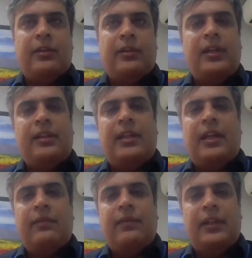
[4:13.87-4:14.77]
So let's
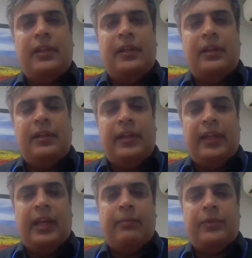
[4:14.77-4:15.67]
start with uh,
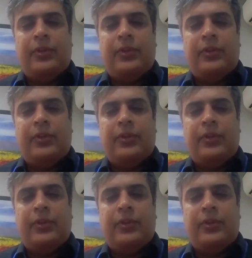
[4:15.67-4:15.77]
TECAM.